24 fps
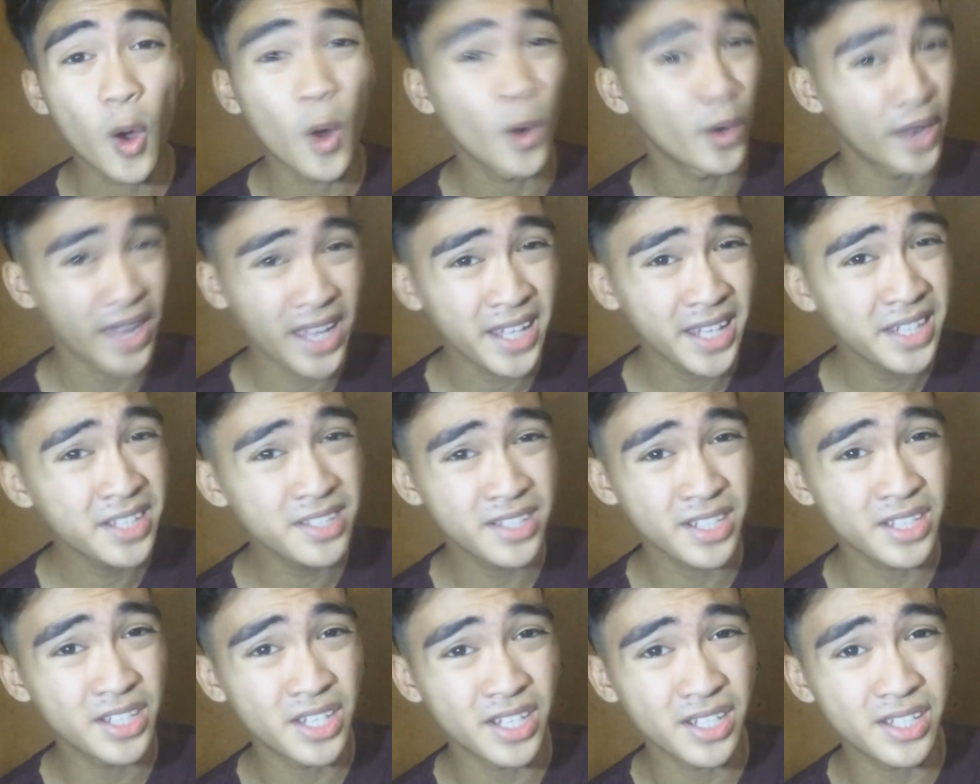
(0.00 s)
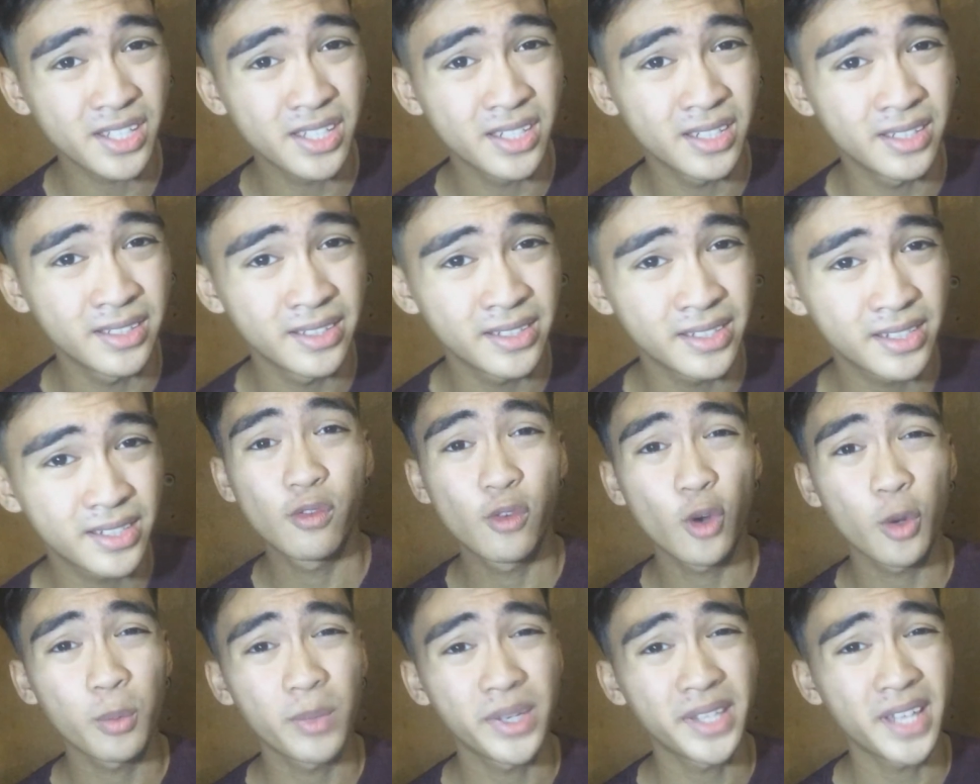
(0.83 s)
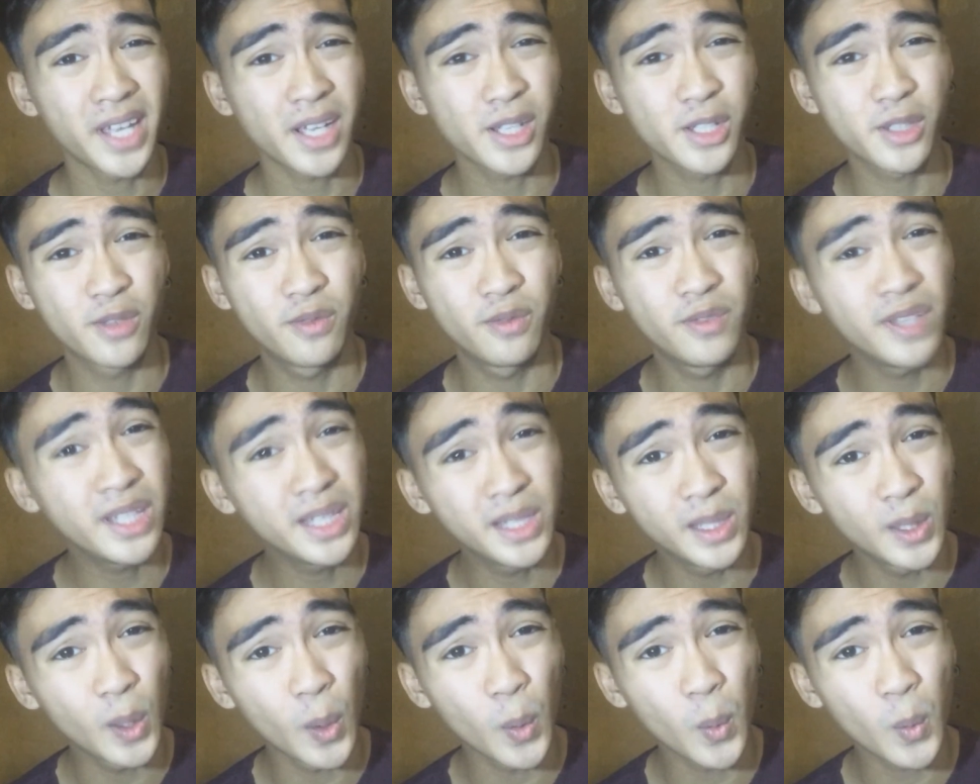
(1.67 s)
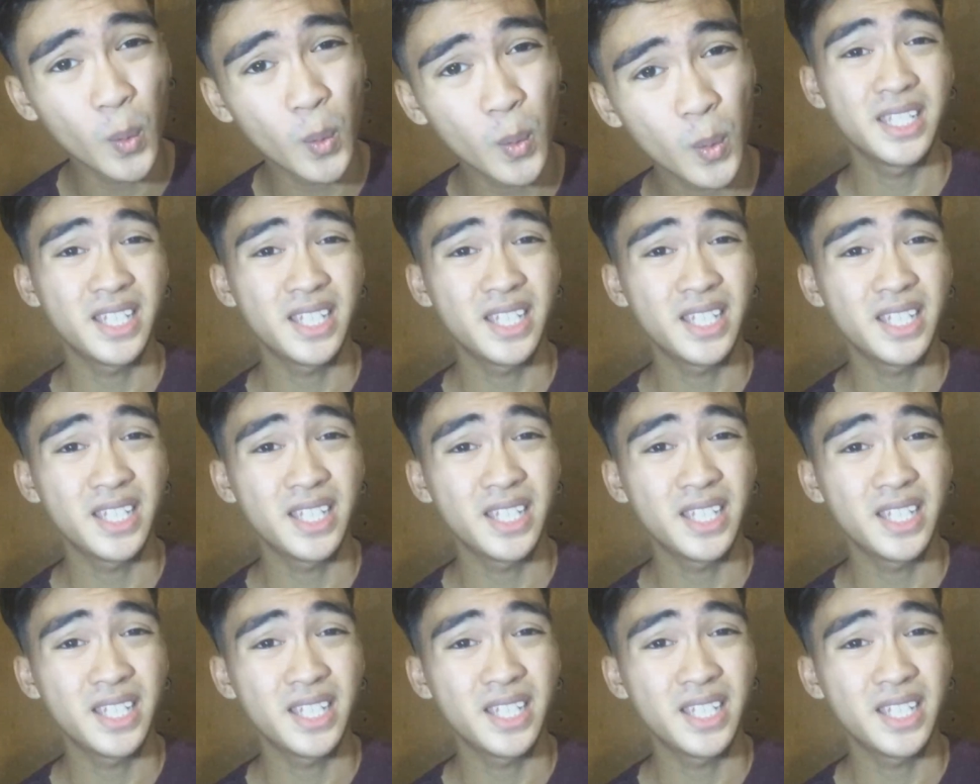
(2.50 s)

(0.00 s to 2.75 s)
or any suggestions for my next video,